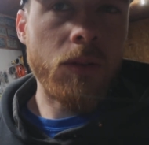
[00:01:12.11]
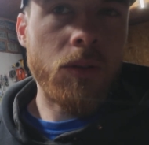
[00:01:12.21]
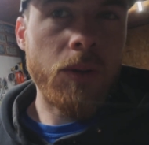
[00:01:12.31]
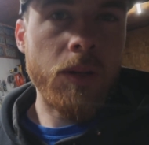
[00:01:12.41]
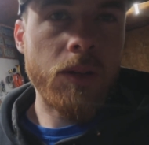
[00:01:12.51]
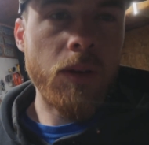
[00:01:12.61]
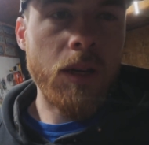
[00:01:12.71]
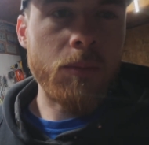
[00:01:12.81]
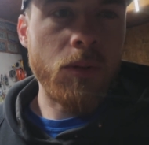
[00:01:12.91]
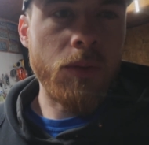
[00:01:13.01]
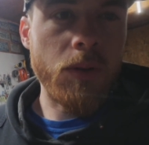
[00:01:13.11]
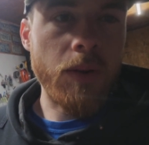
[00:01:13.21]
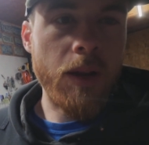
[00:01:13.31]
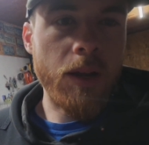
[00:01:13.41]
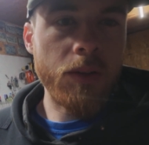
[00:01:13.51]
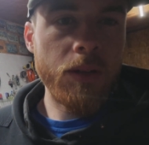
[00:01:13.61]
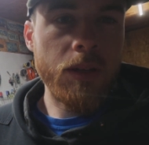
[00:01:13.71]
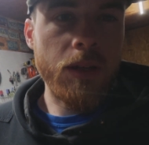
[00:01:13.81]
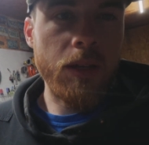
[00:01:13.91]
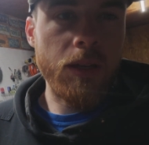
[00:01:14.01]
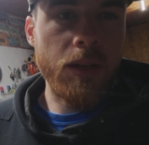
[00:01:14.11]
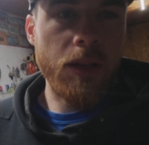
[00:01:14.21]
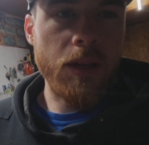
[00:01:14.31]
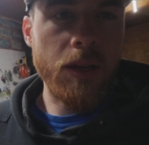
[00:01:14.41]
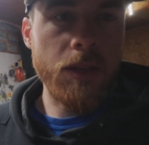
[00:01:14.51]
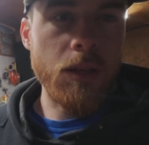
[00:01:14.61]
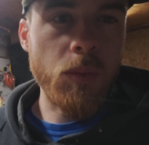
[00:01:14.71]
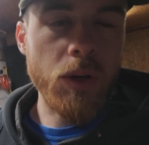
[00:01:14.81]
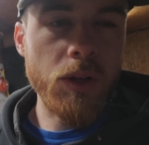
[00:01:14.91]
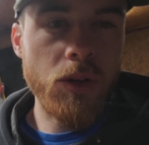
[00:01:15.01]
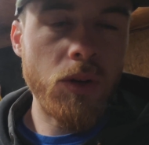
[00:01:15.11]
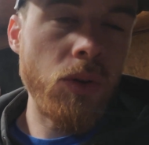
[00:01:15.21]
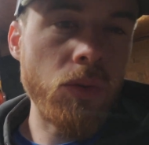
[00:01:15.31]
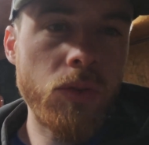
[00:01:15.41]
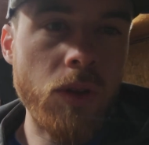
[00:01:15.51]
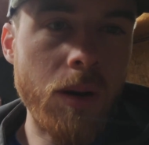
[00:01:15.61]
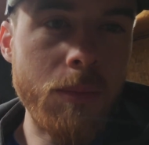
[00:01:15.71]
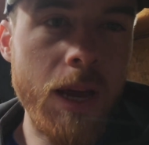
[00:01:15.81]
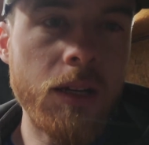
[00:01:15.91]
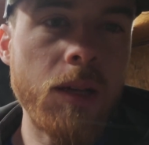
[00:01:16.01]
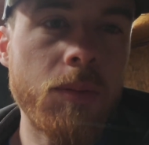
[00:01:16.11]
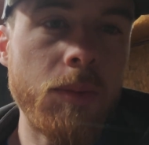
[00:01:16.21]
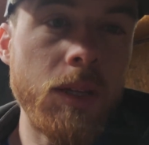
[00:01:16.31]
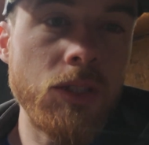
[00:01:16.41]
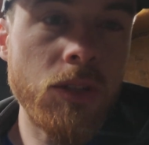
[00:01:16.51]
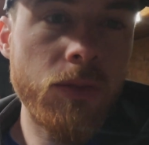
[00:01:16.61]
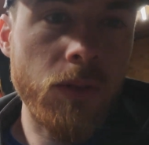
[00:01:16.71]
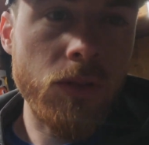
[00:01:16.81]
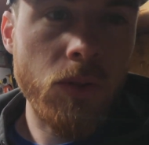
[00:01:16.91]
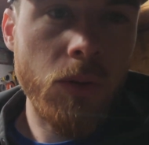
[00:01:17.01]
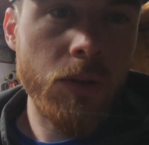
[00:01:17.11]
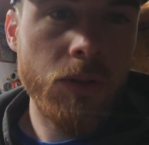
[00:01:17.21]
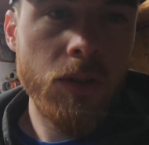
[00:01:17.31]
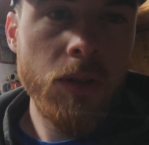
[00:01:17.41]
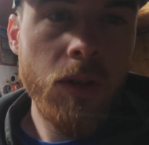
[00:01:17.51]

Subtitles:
real quick so I can move it around, and then we're gonna go start mocking up some hinges for the doors